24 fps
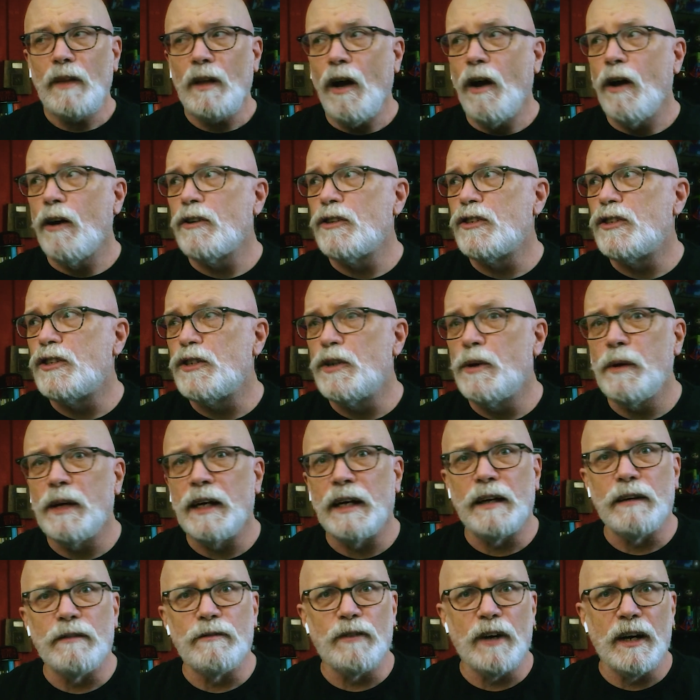are
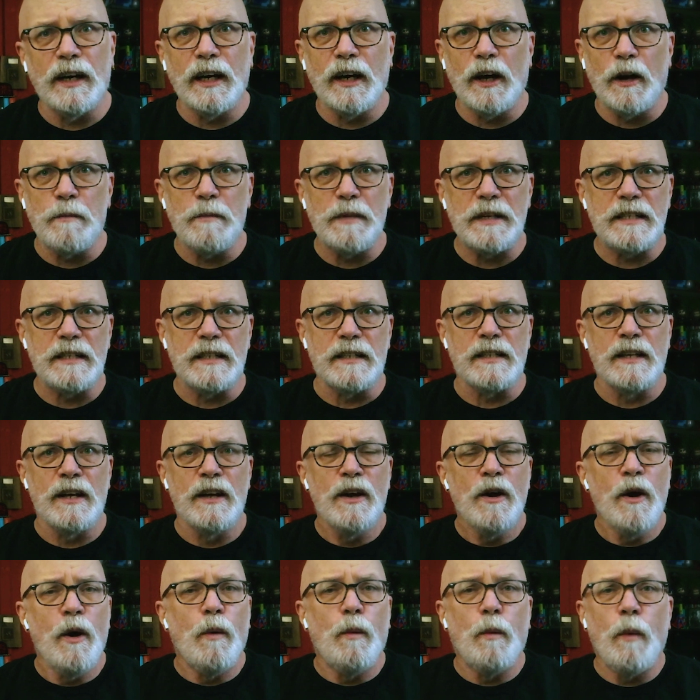doing and running our business,
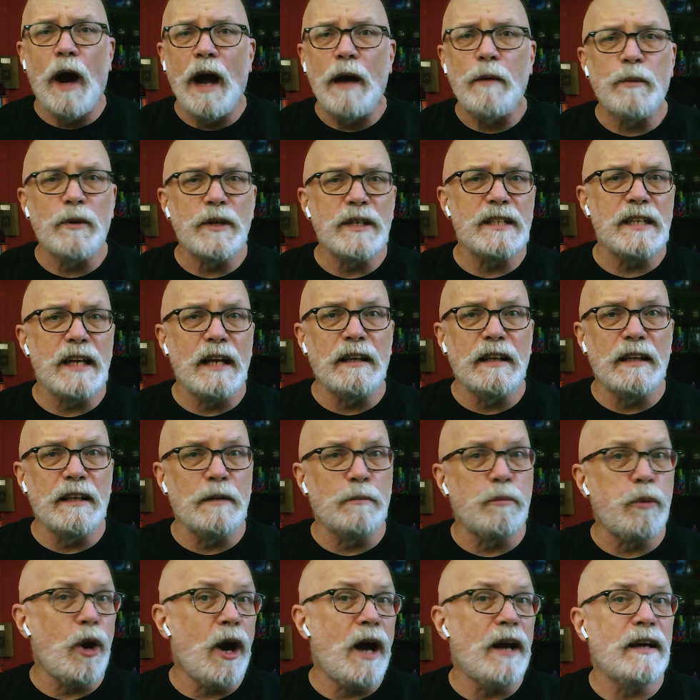why we're selling the
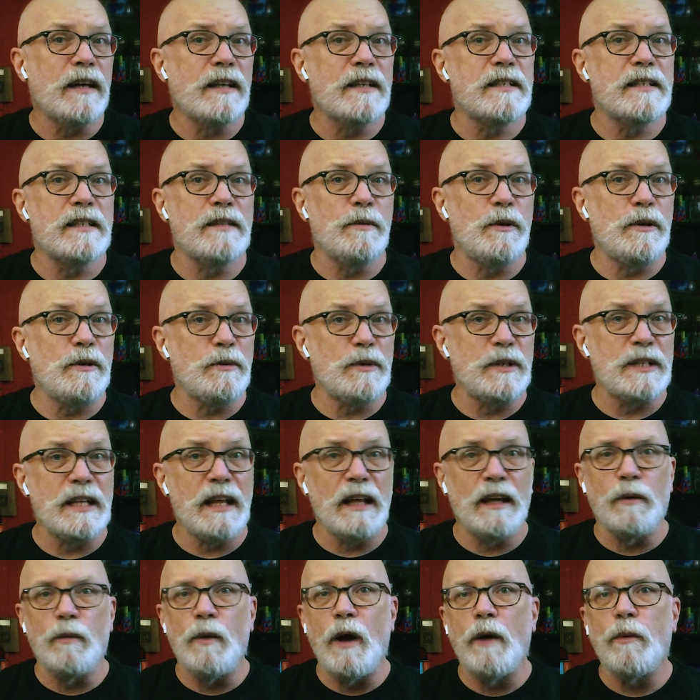products that we're
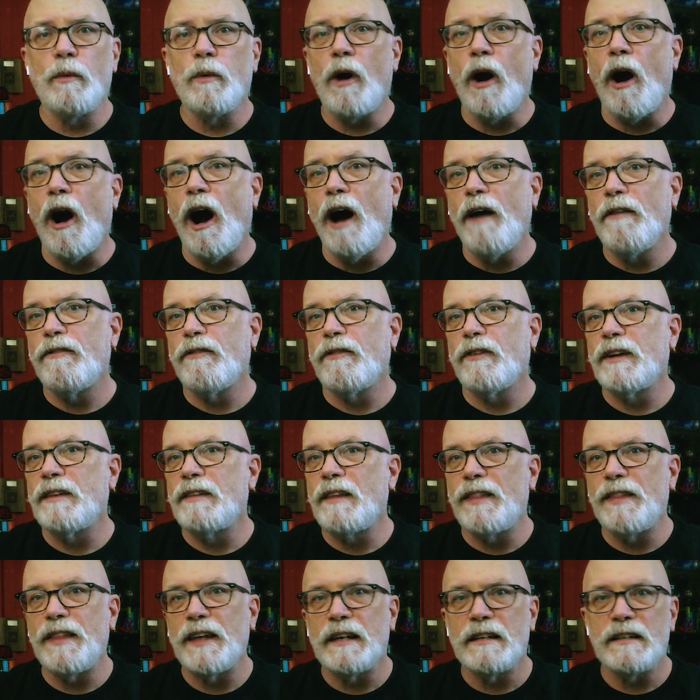selling, why we're offering the
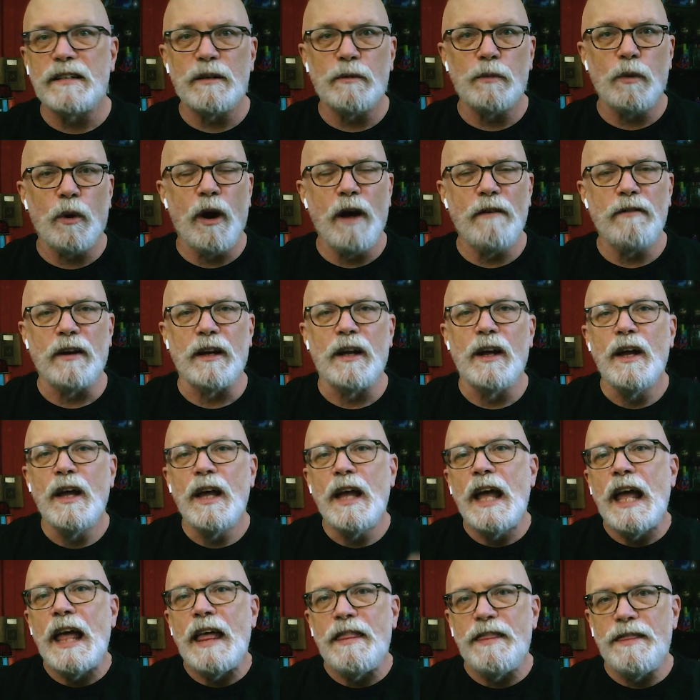things that we're offering.
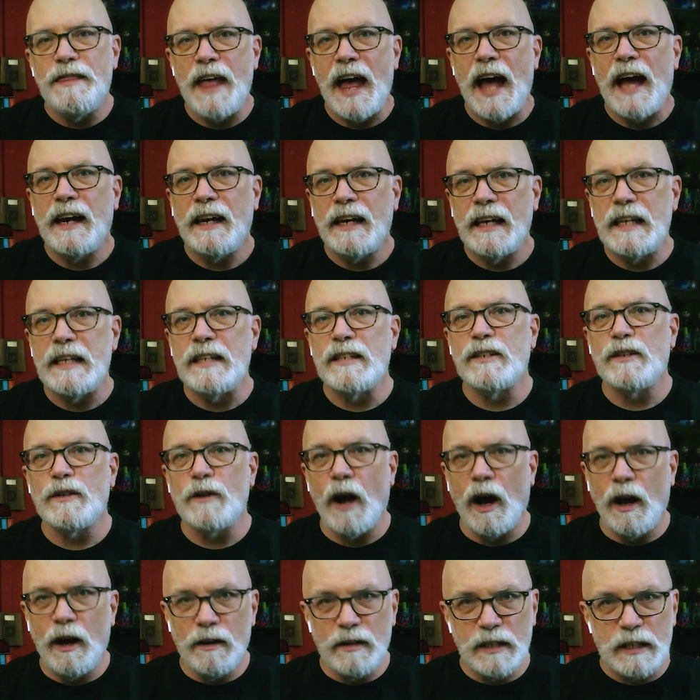That is
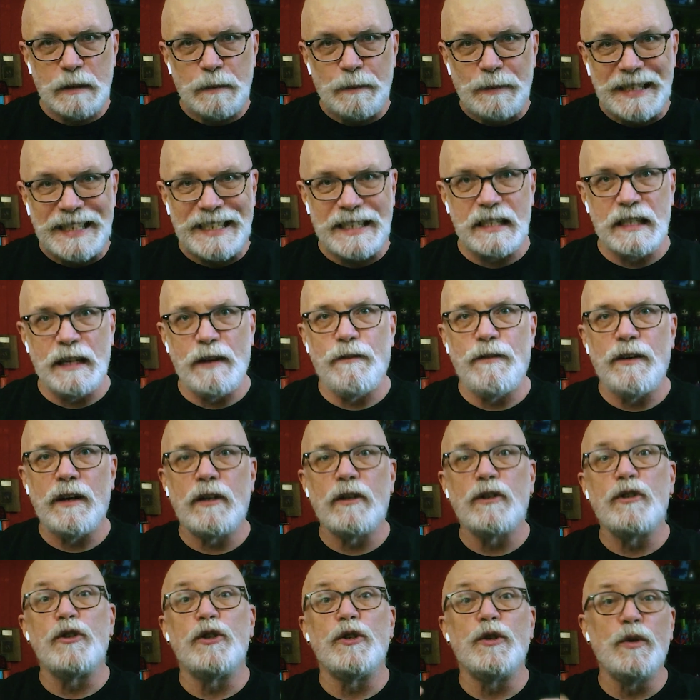
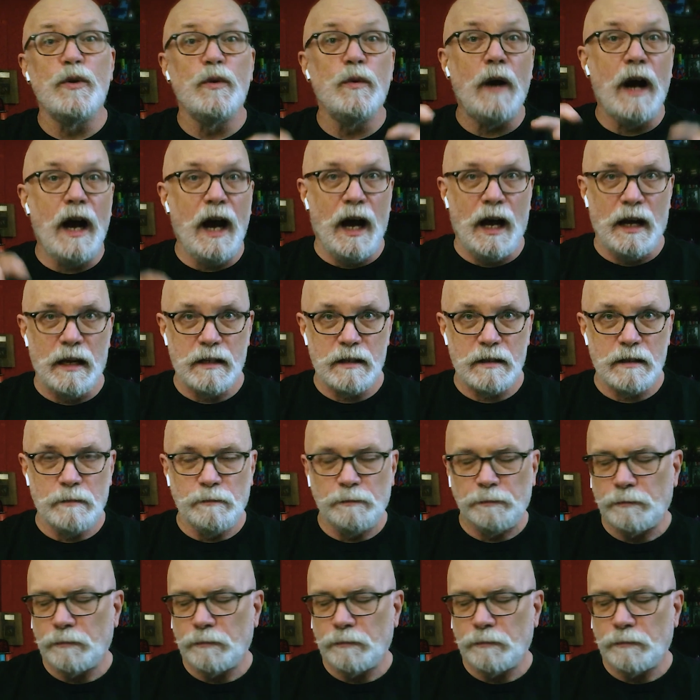specific to us.